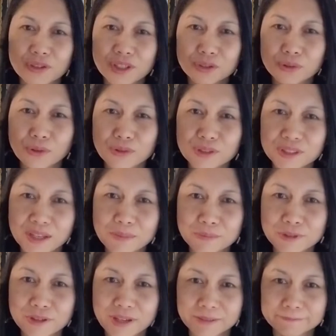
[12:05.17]
into our
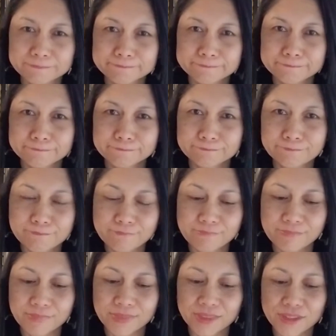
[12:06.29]
subject.
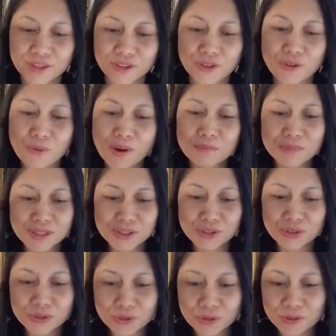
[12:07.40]
You want me
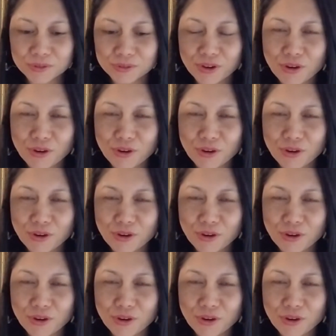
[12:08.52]
to